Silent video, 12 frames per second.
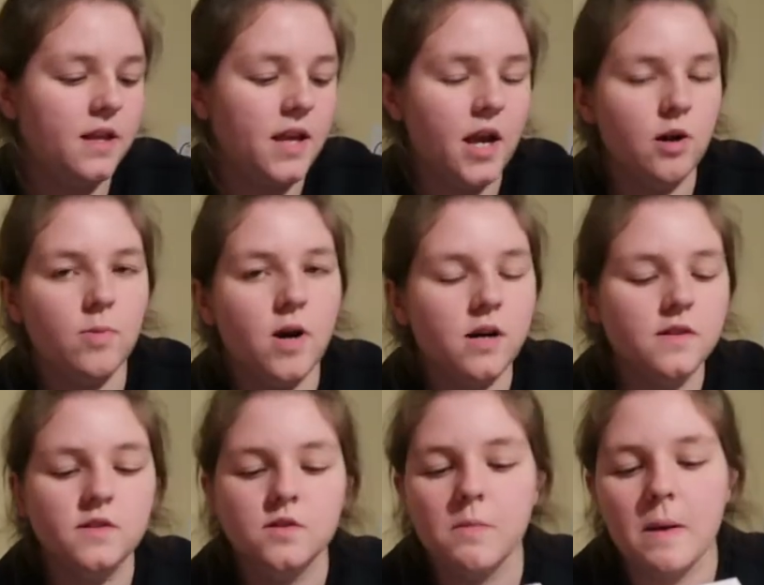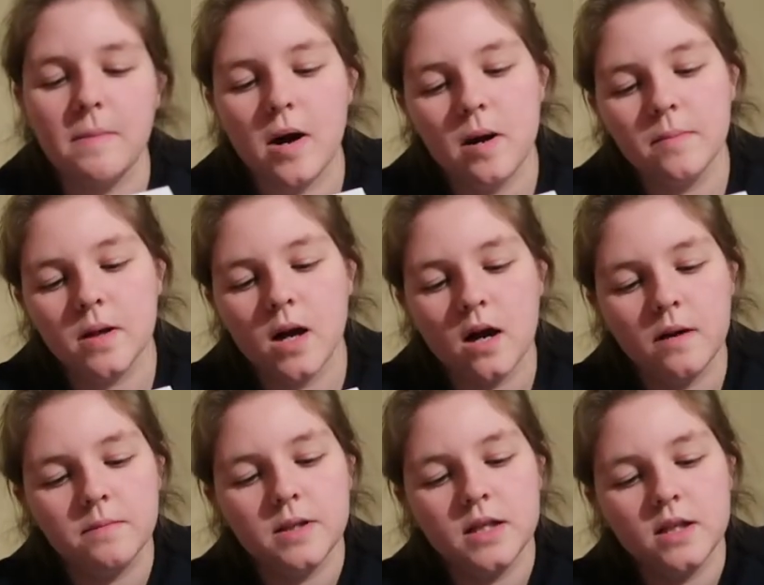and AirPods, so my mom
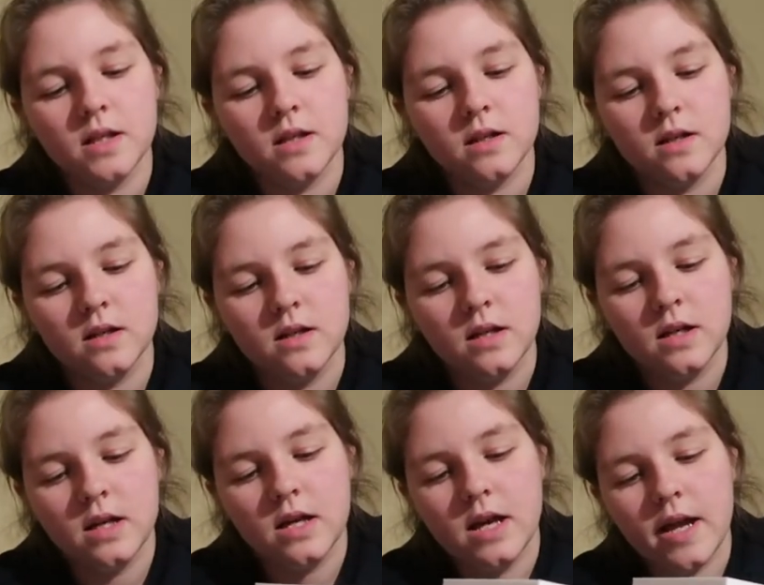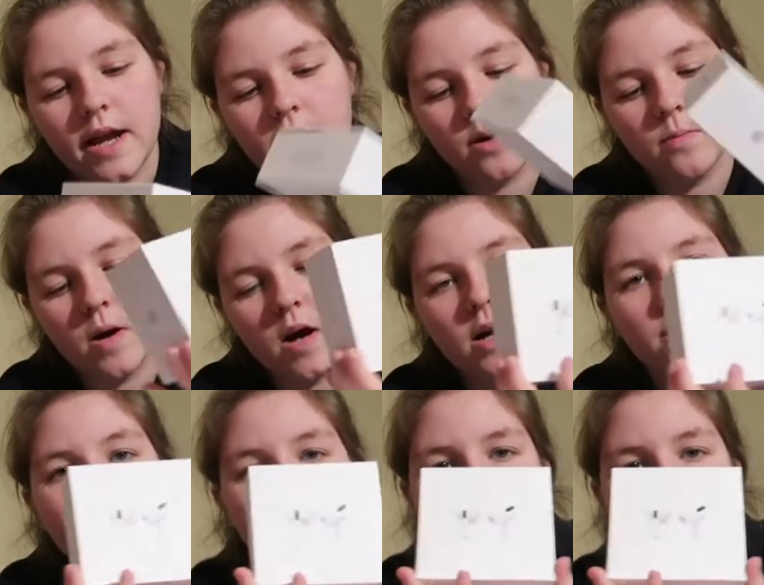got me AirPod